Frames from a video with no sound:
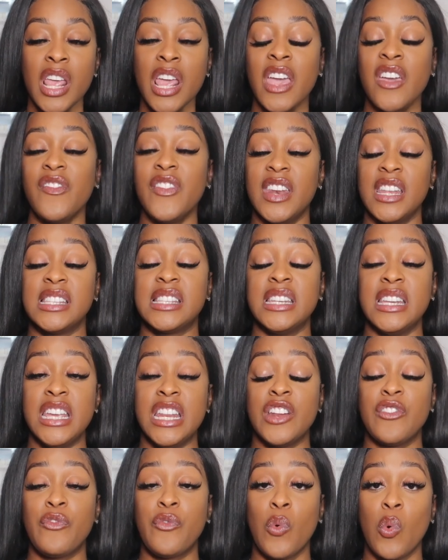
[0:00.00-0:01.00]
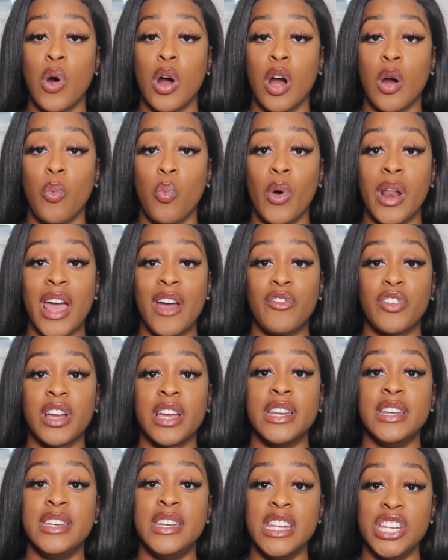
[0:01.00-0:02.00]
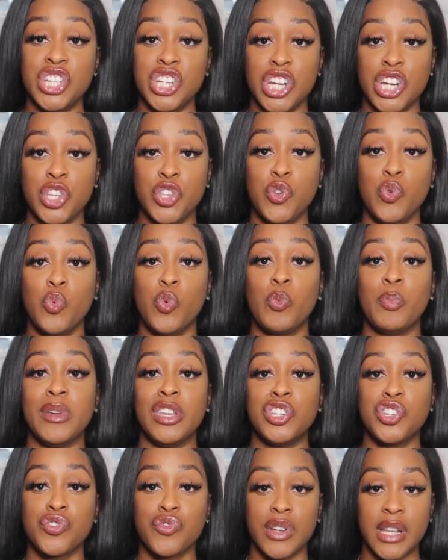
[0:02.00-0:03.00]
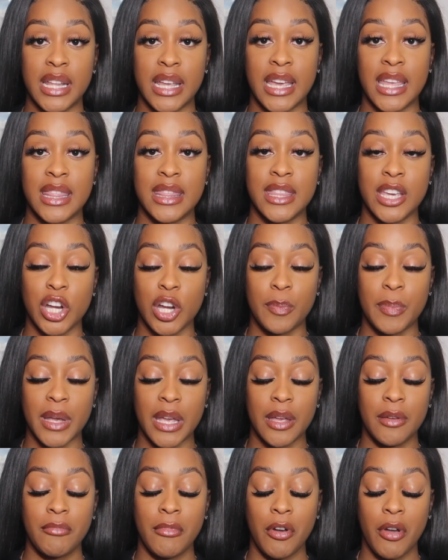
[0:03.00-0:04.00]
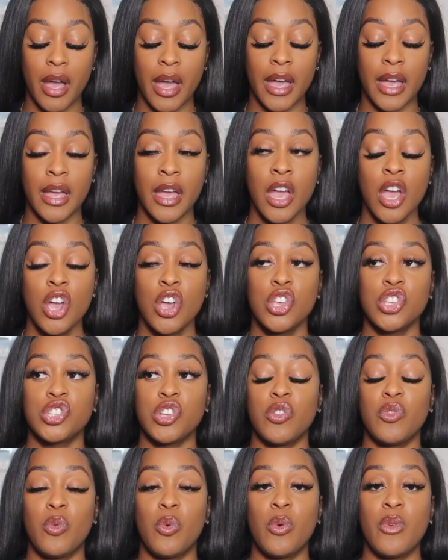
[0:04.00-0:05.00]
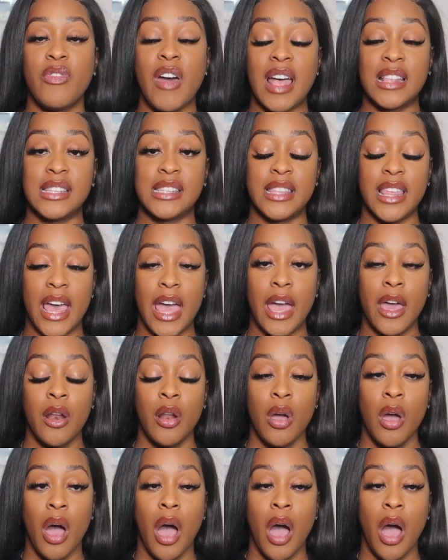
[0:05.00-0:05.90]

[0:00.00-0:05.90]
if it is needed for whatever condition you will be treating in therapy, okay? So that's that.